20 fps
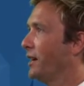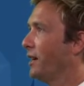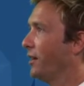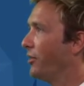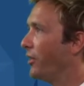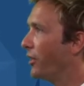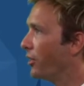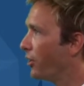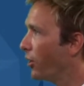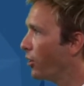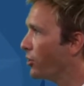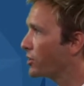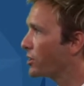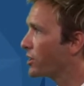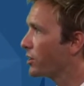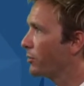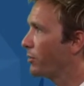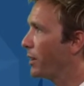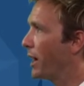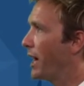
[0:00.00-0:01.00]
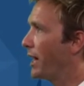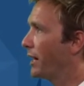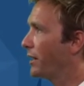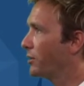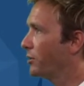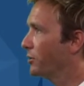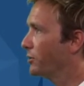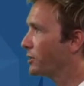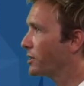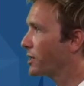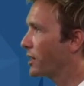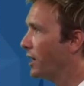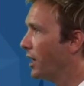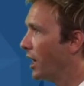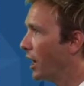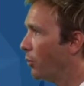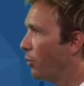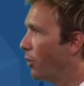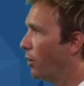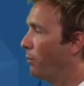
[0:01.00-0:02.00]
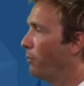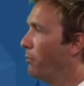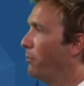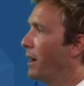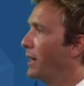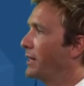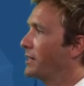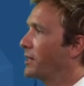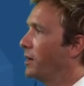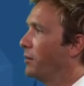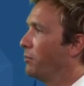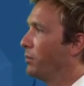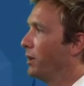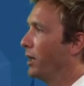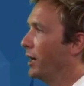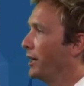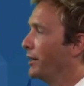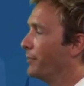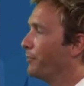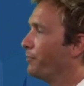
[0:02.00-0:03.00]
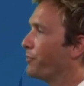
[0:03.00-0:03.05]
that those little particles are what makes up blood.